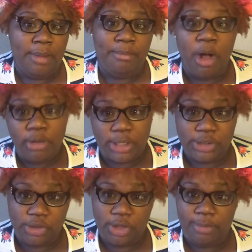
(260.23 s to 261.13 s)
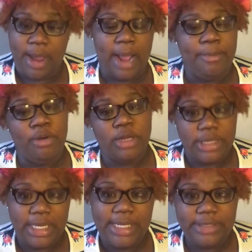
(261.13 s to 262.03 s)
monkeys on your back, more
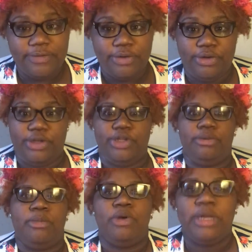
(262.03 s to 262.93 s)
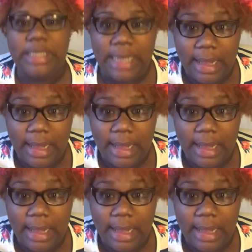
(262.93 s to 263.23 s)
things for you to do, more